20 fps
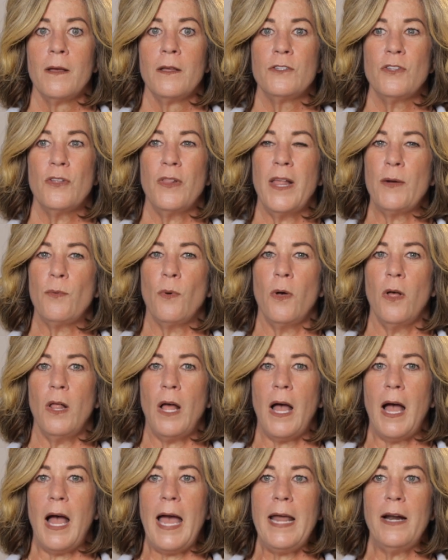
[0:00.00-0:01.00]
So like,
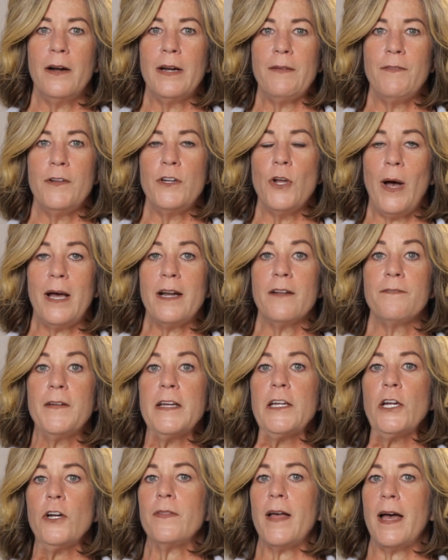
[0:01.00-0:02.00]
"Well, I don't even know how to
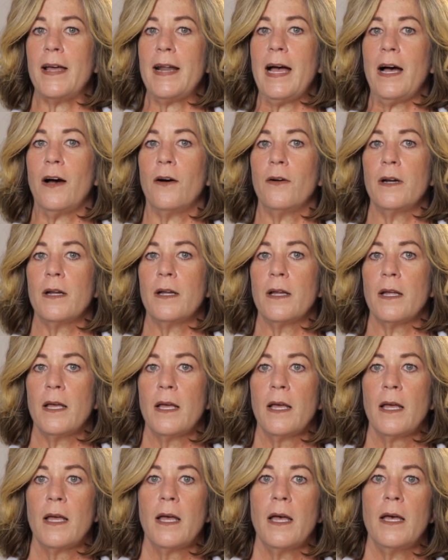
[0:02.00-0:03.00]
figure that out."
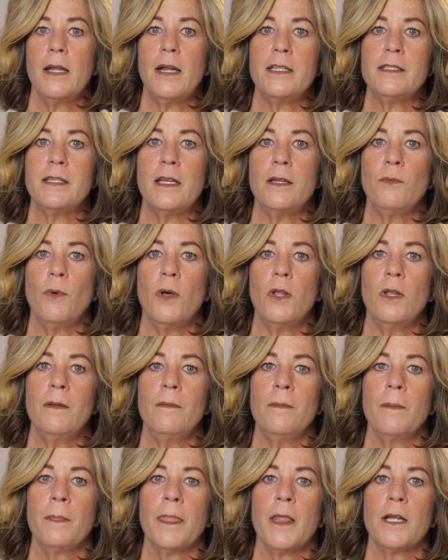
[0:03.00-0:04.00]
And I said, "Well,
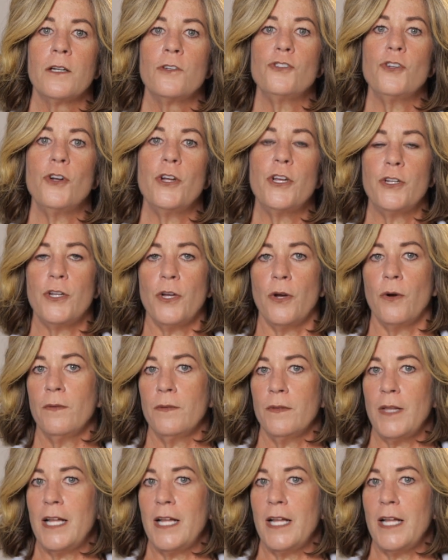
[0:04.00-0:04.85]
sure you do.